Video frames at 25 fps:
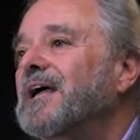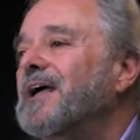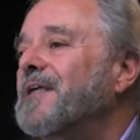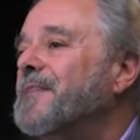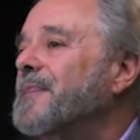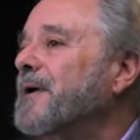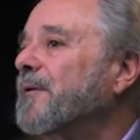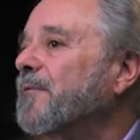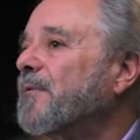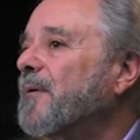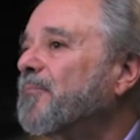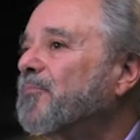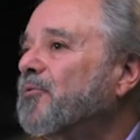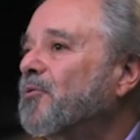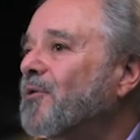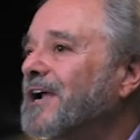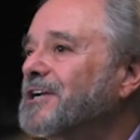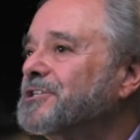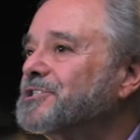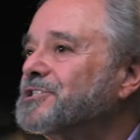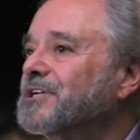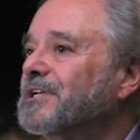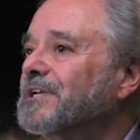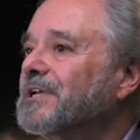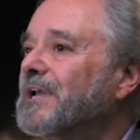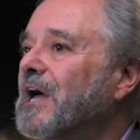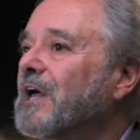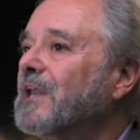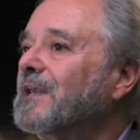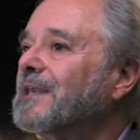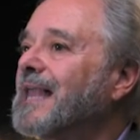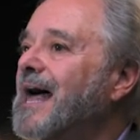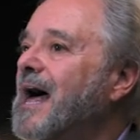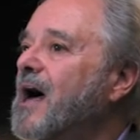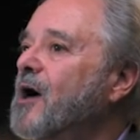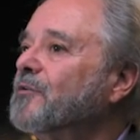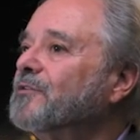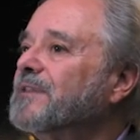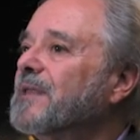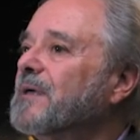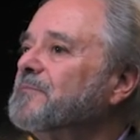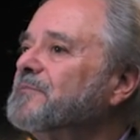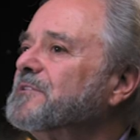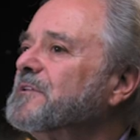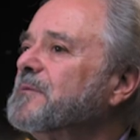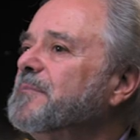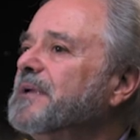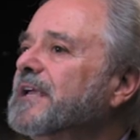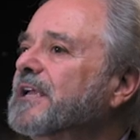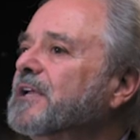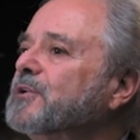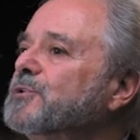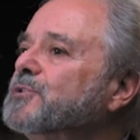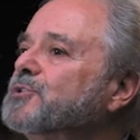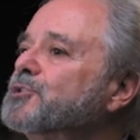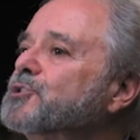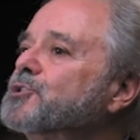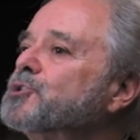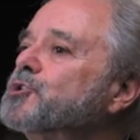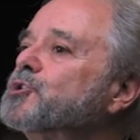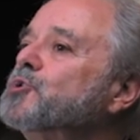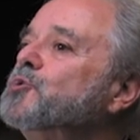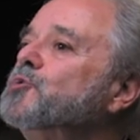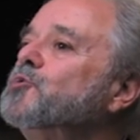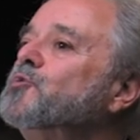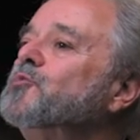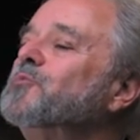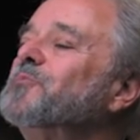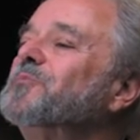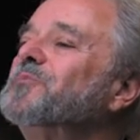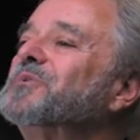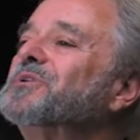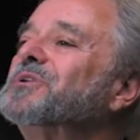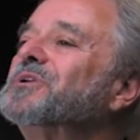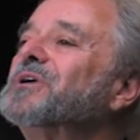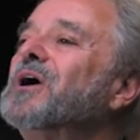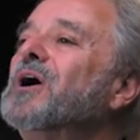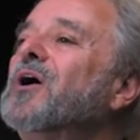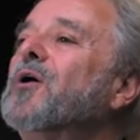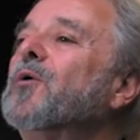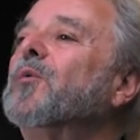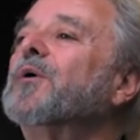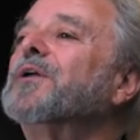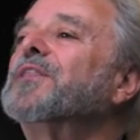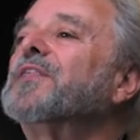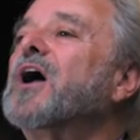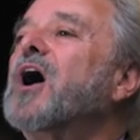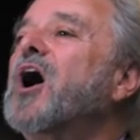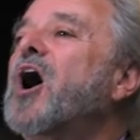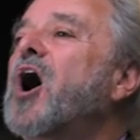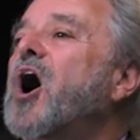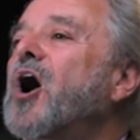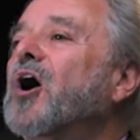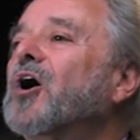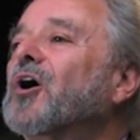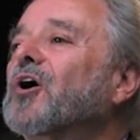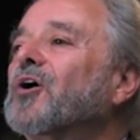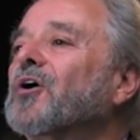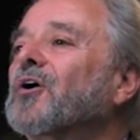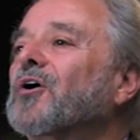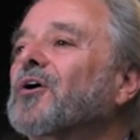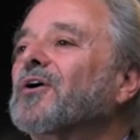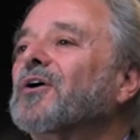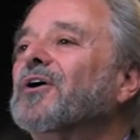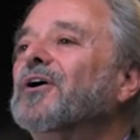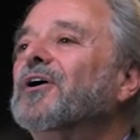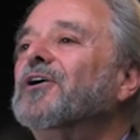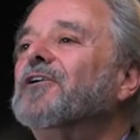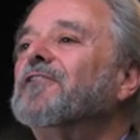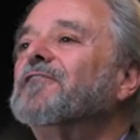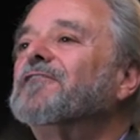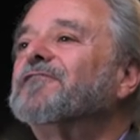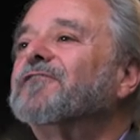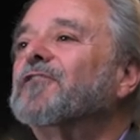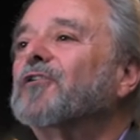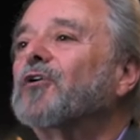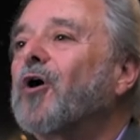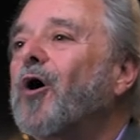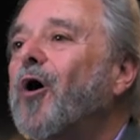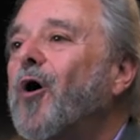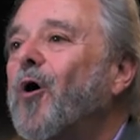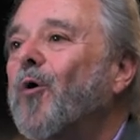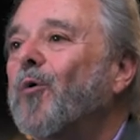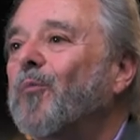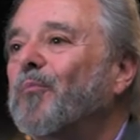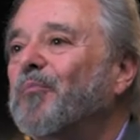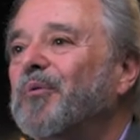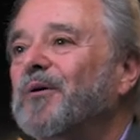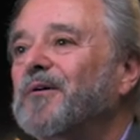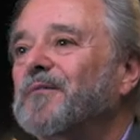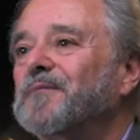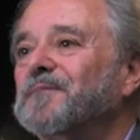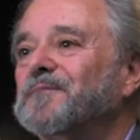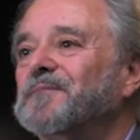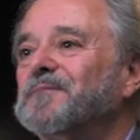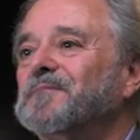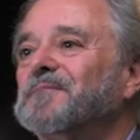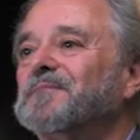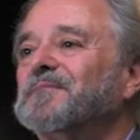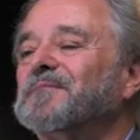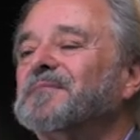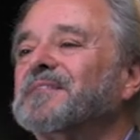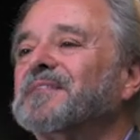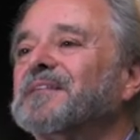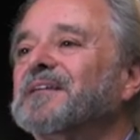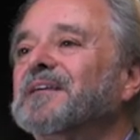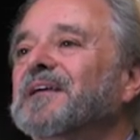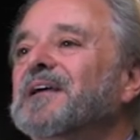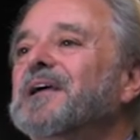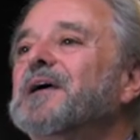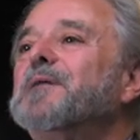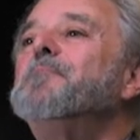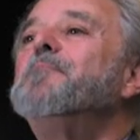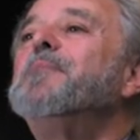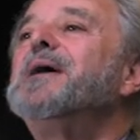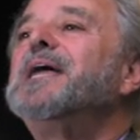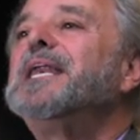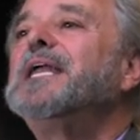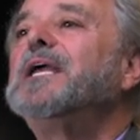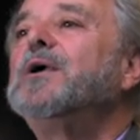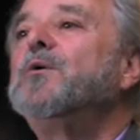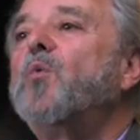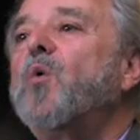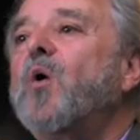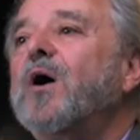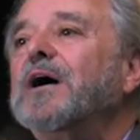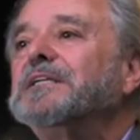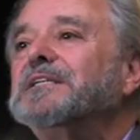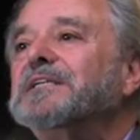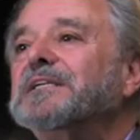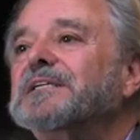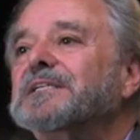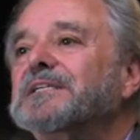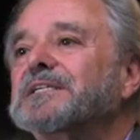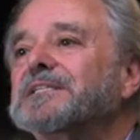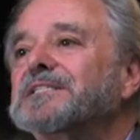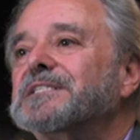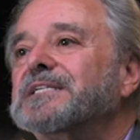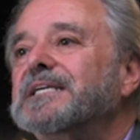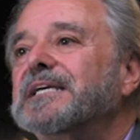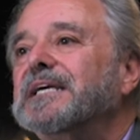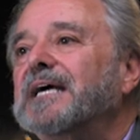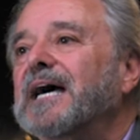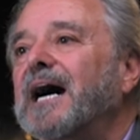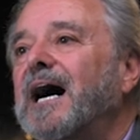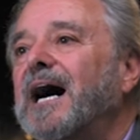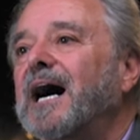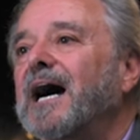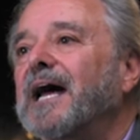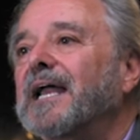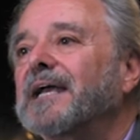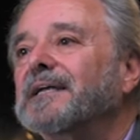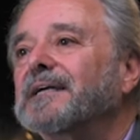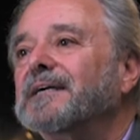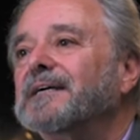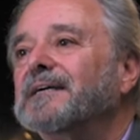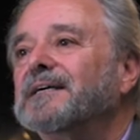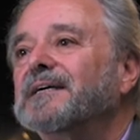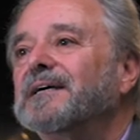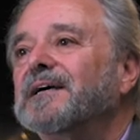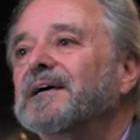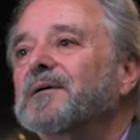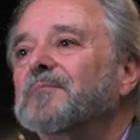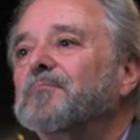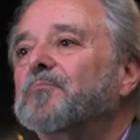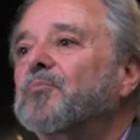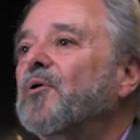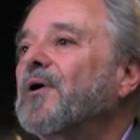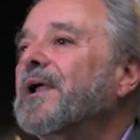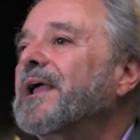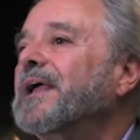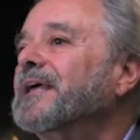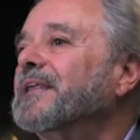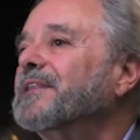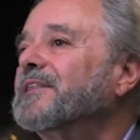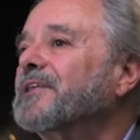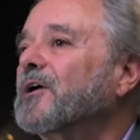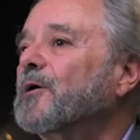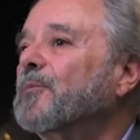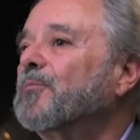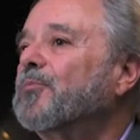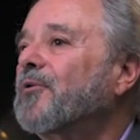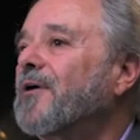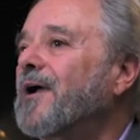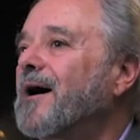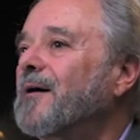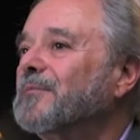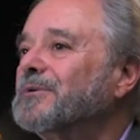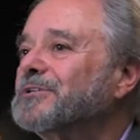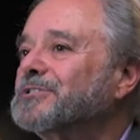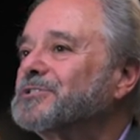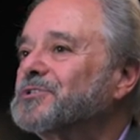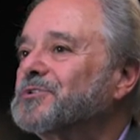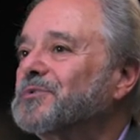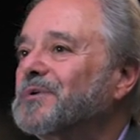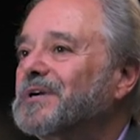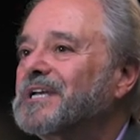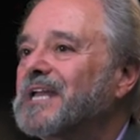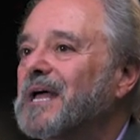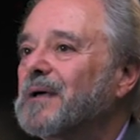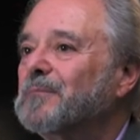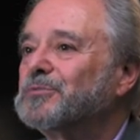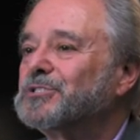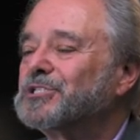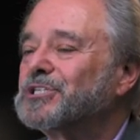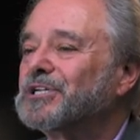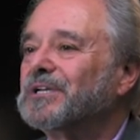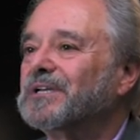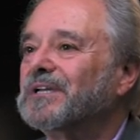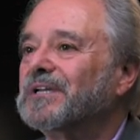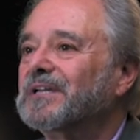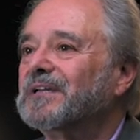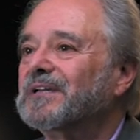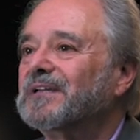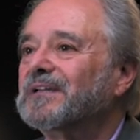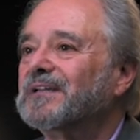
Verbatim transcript: Their oppression allowed them to be consumed with a hunger for hope. Many wanted to see God bring their promised redemption.